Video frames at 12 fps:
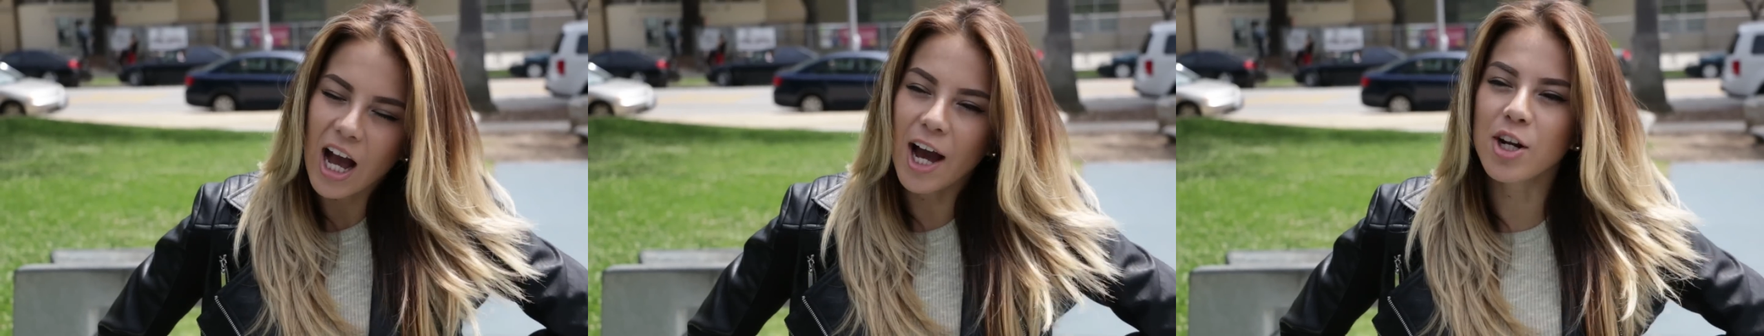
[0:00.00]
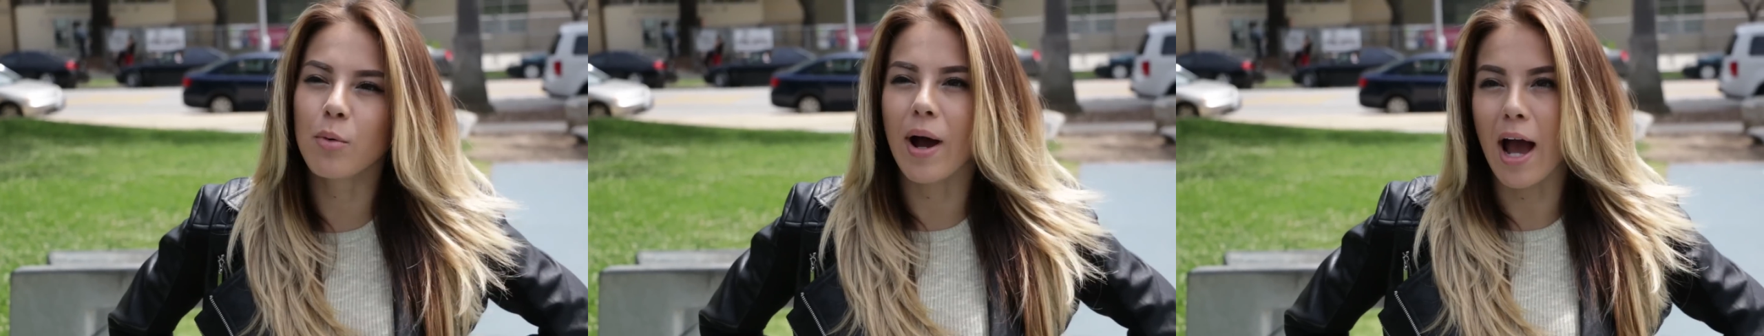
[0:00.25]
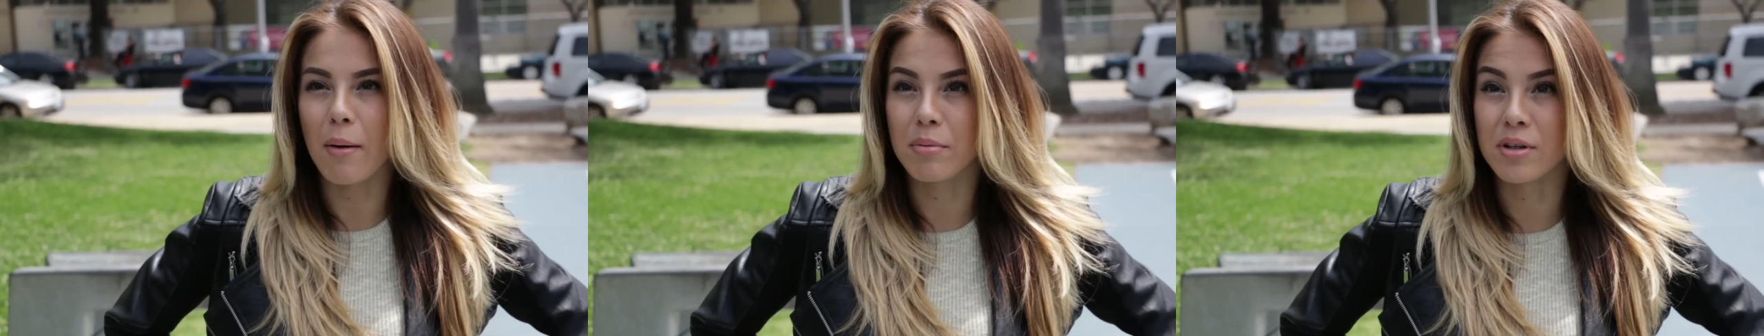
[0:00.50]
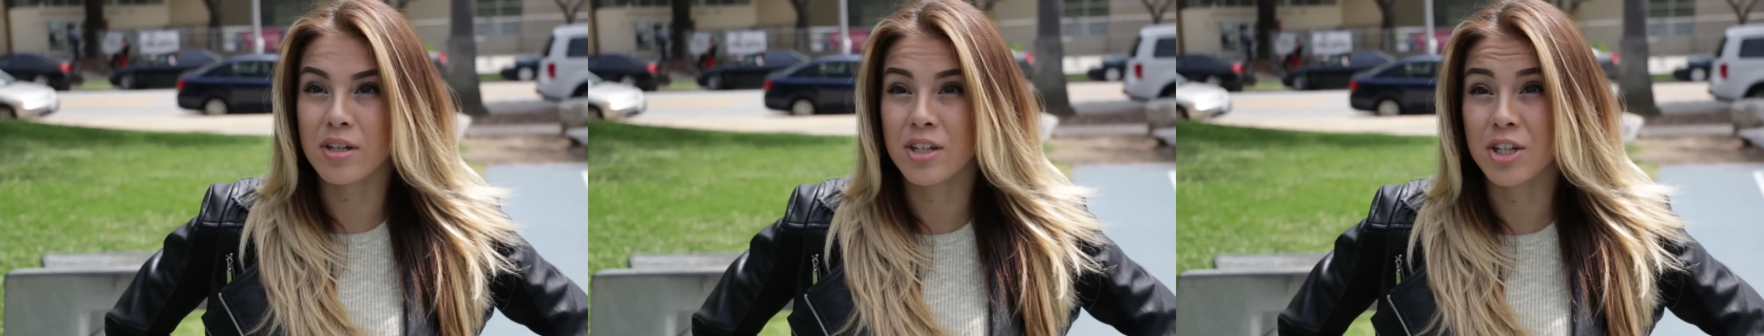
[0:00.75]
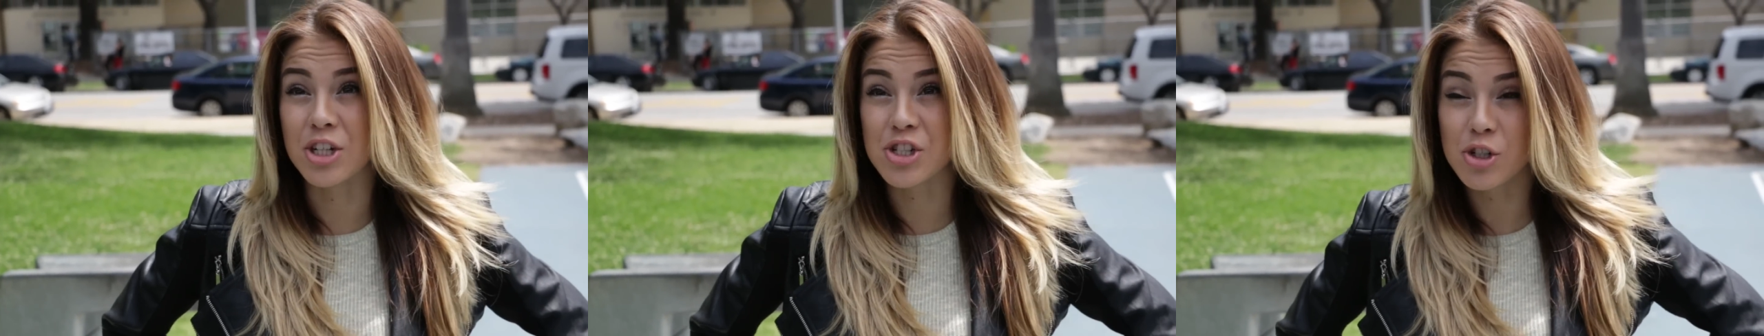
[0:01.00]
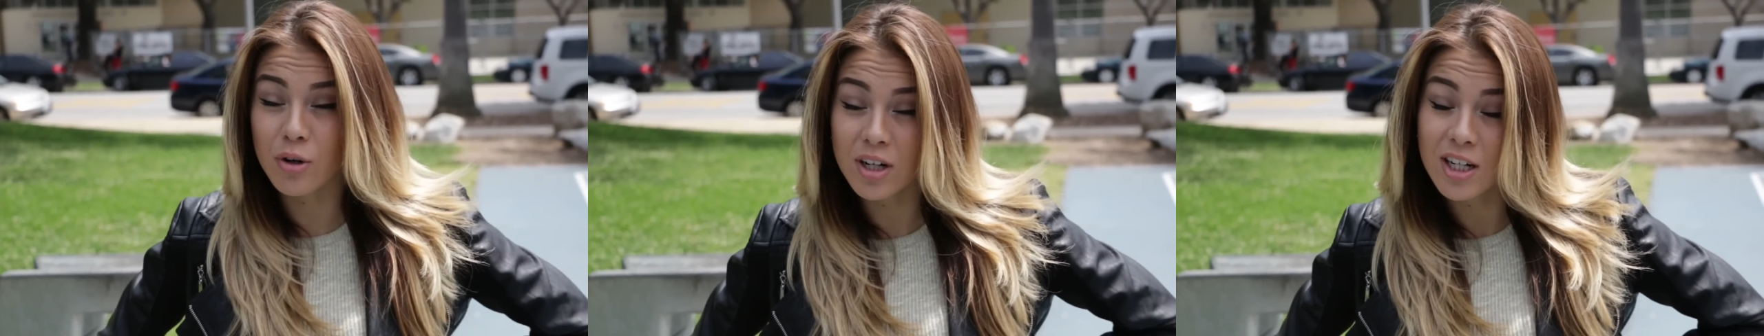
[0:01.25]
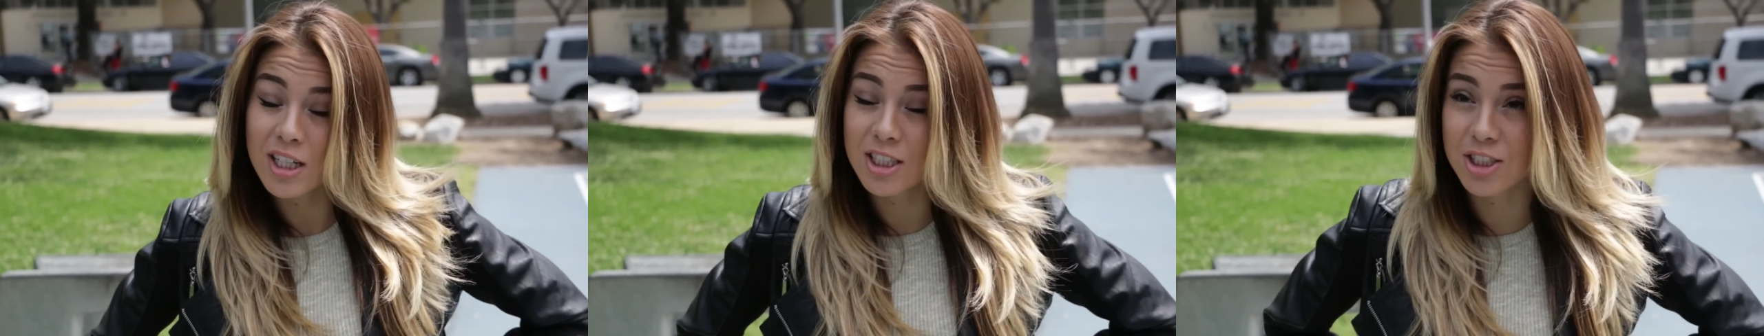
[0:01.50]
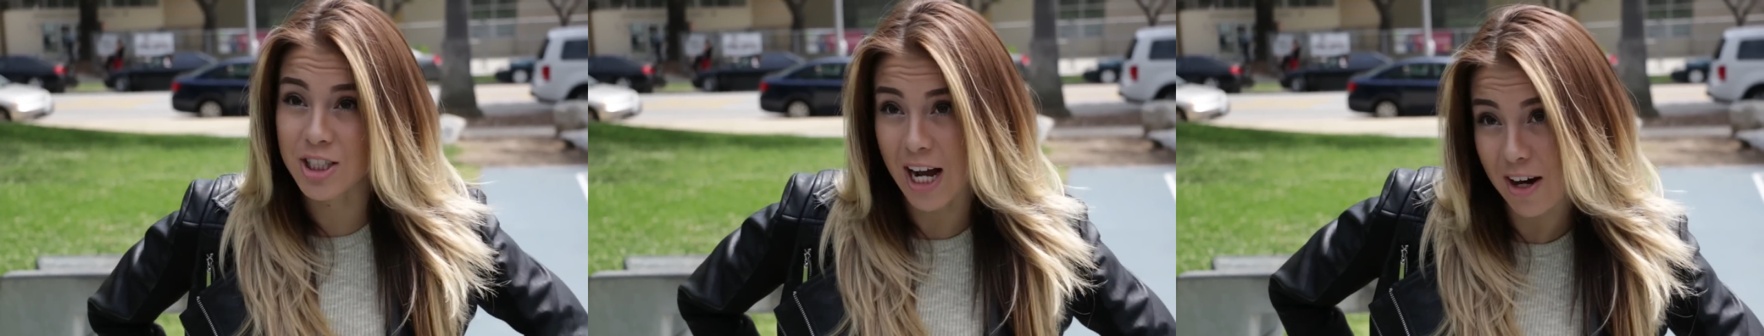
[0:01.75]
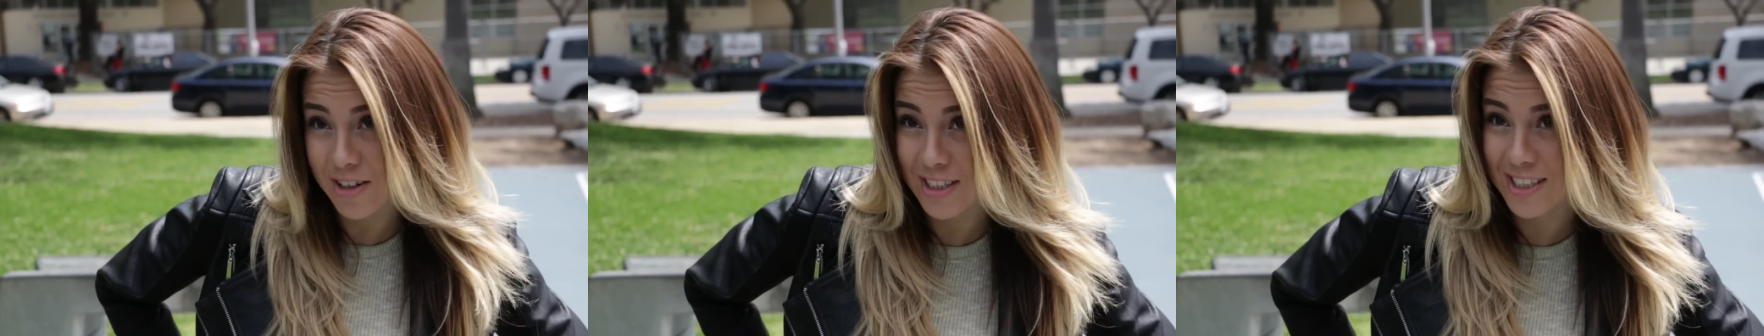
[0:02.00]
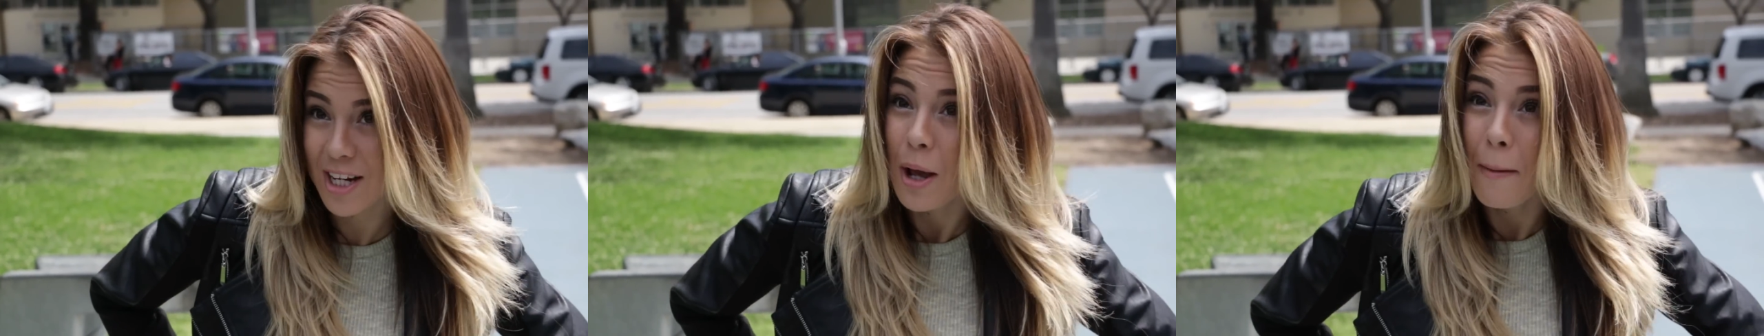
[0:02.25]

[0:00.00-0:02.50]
I know what happened. You're short, childish,